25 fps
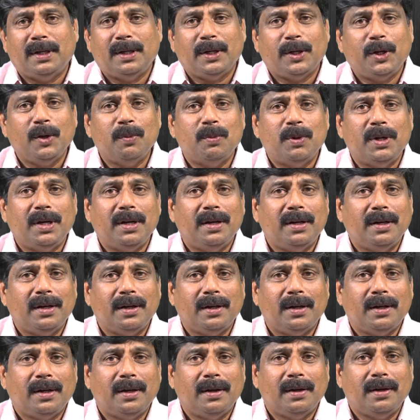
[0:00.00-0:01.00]
human
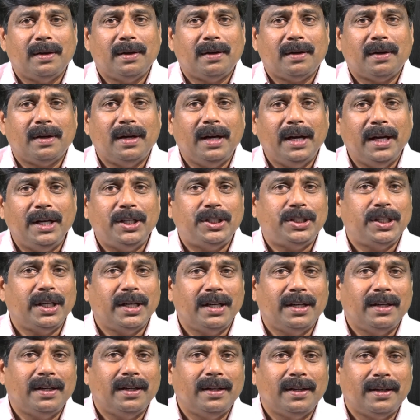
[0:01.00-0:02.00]

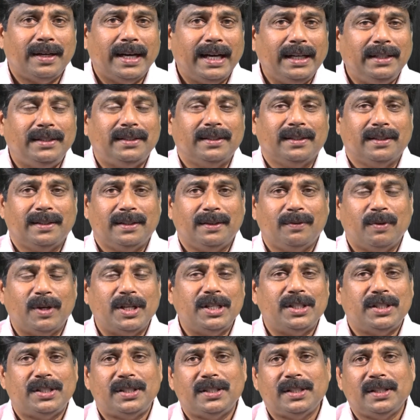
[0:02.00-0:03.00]
relation writer,
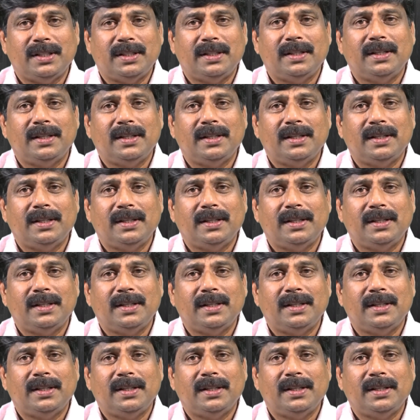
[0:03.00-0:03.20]
once